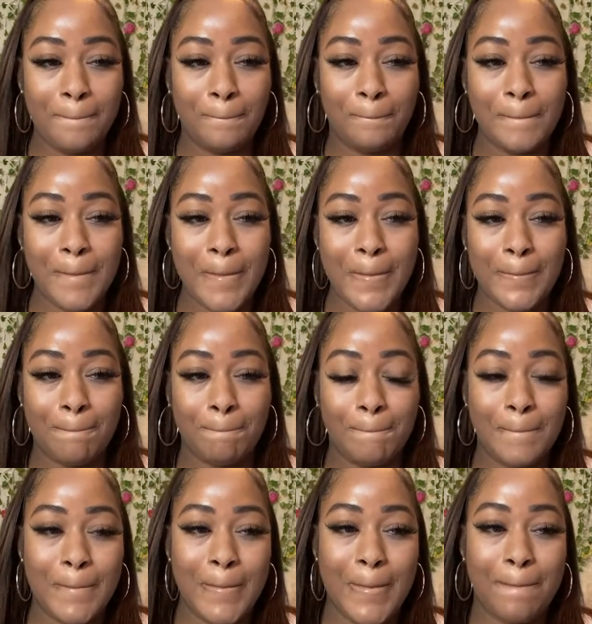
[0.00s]

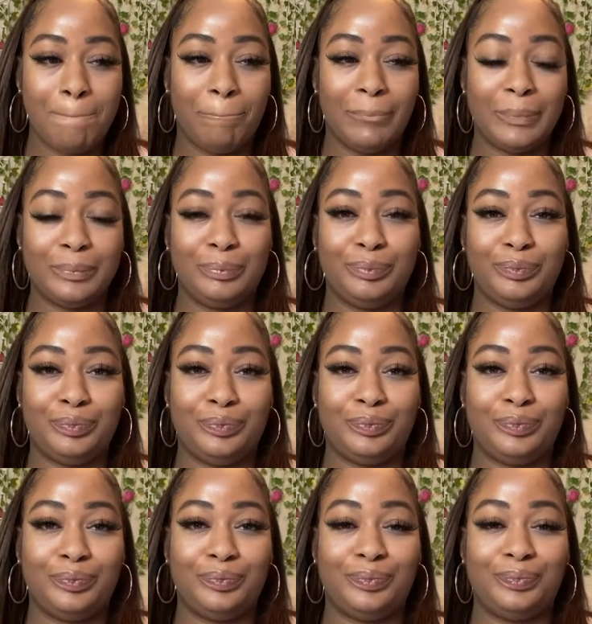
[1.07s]

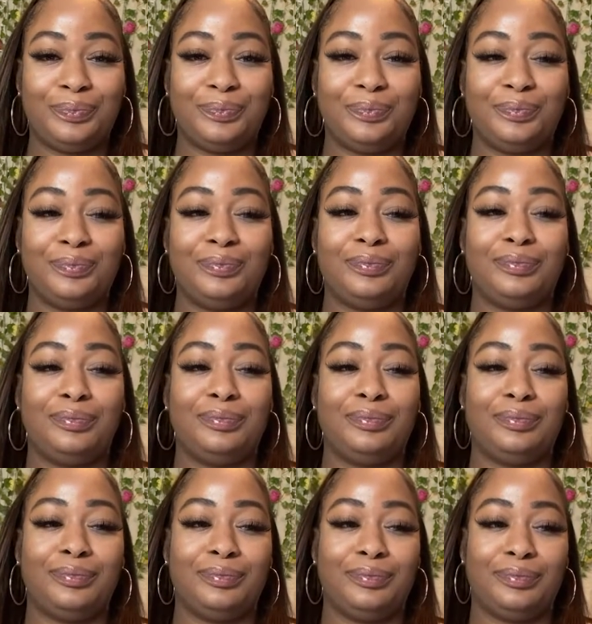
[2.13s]

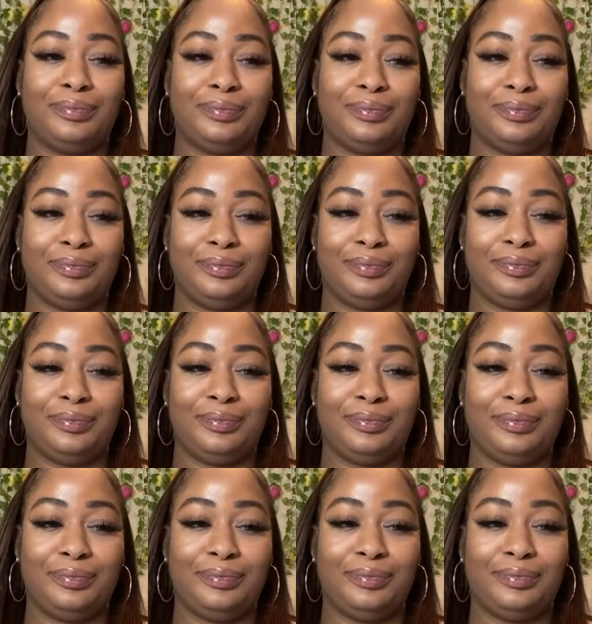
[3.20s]

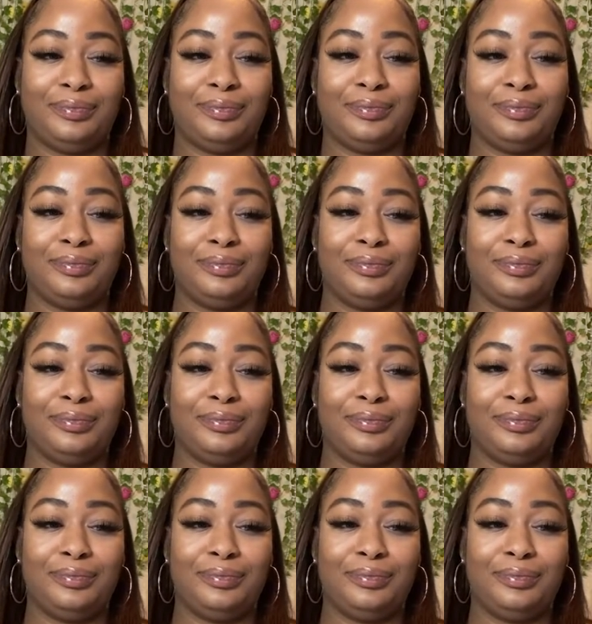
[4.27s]
The person shown says nothing.